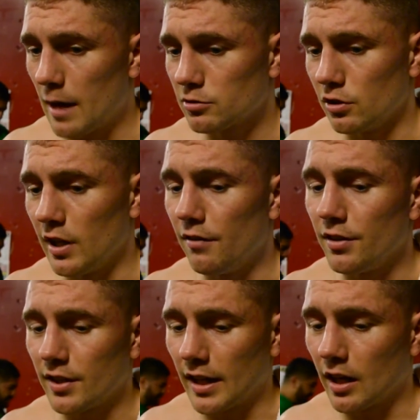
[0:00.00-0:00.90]
absolutely
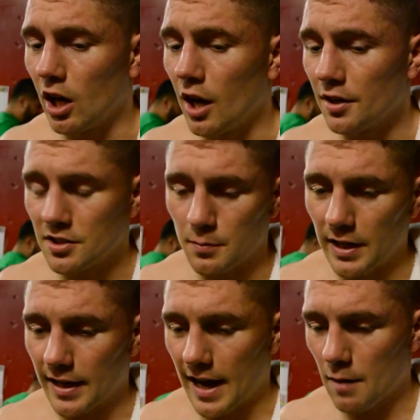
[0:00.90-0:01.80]
everything I got and to
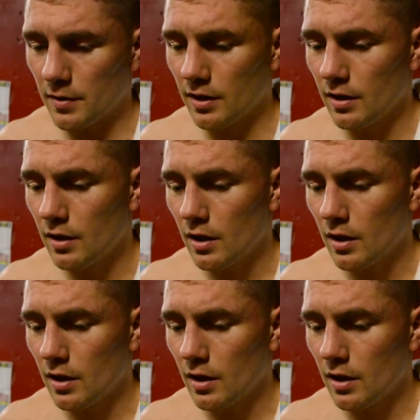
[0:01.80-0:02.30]
being happy.